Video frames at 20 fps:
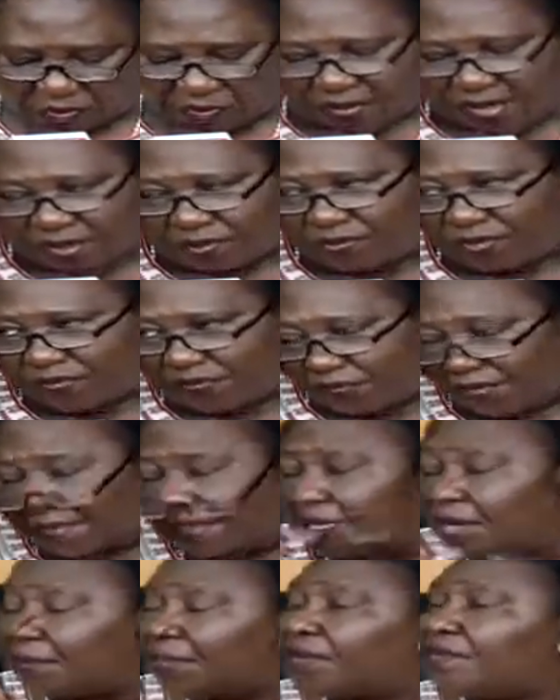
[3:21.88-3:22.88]
that we find
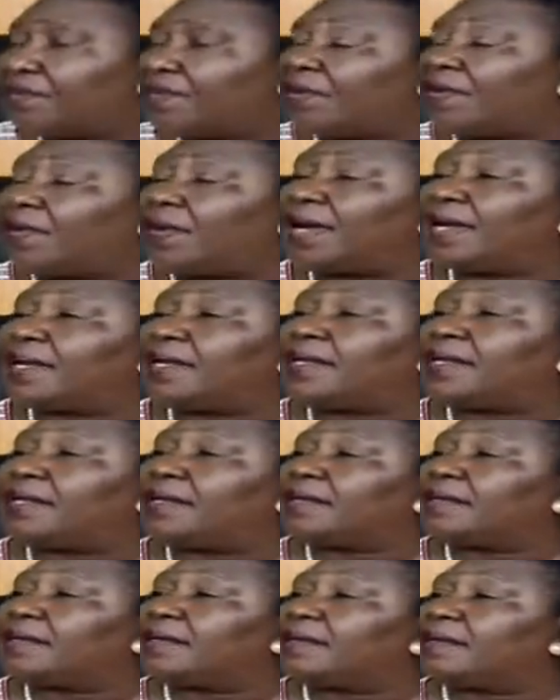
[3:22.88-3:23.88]
a way forward
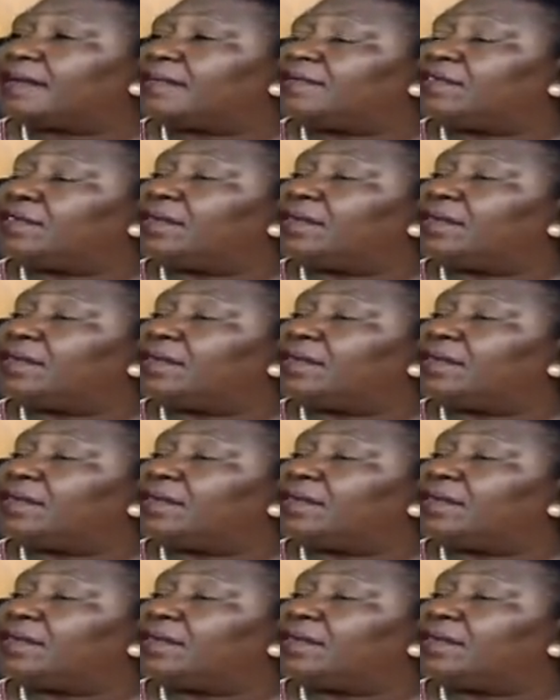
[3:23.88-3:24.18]
for